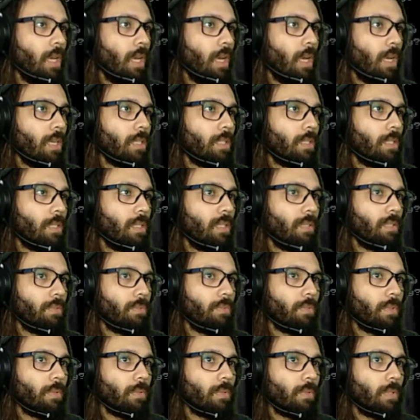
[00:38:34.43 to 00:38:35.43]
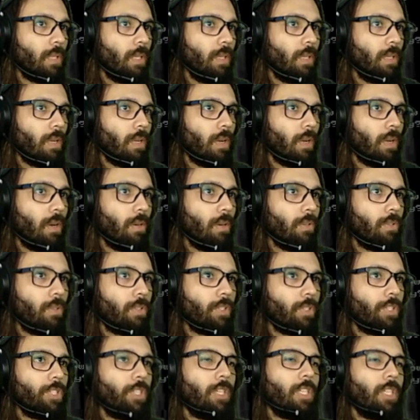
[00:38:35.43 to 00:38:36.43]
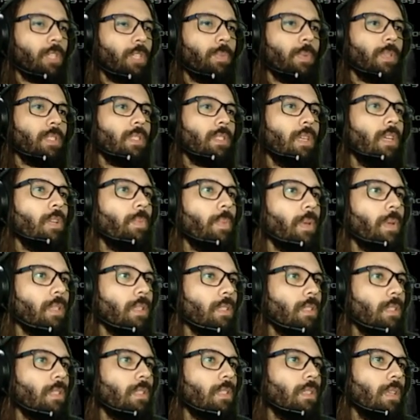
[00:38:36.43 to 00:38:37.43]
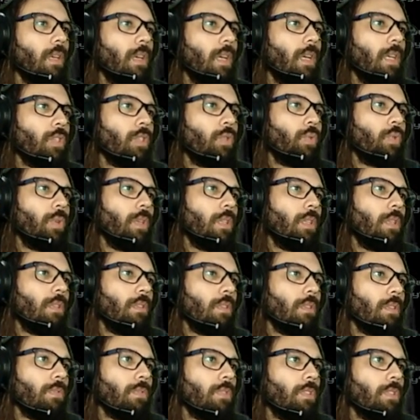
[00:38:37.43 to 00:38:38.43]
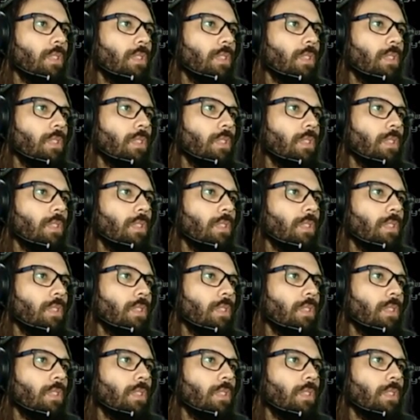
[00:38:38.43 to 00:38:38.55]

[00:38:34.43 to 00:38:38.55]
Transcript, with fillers: A certain Fontaine author shares my sentiments and has written of,